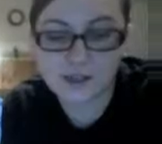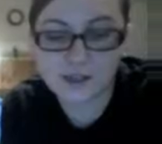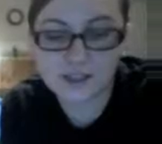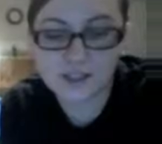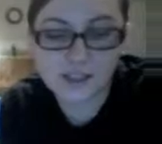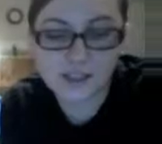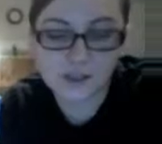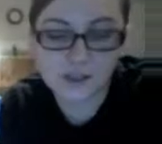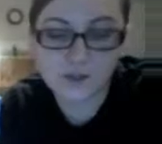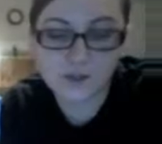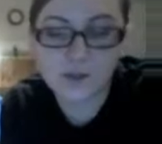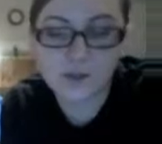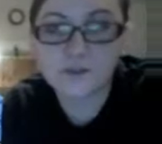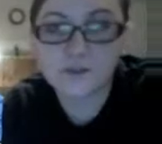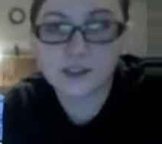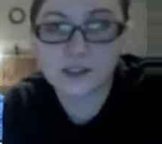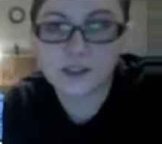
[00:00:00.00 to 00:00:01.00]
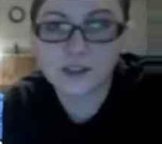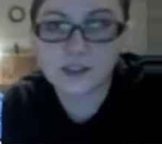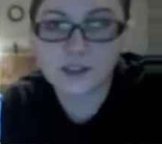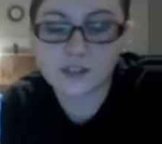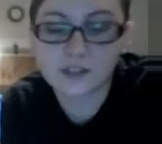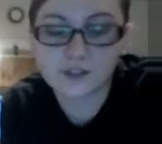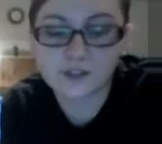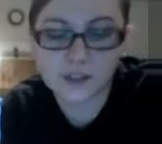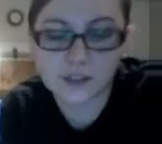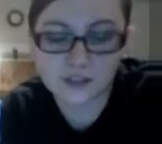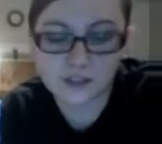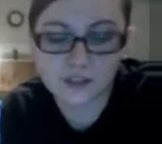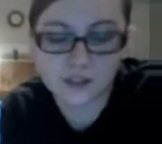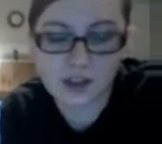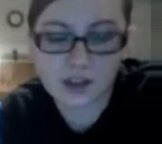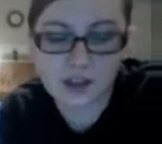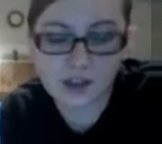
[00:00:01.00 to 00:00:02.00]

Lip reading: tell you if they feel it or not.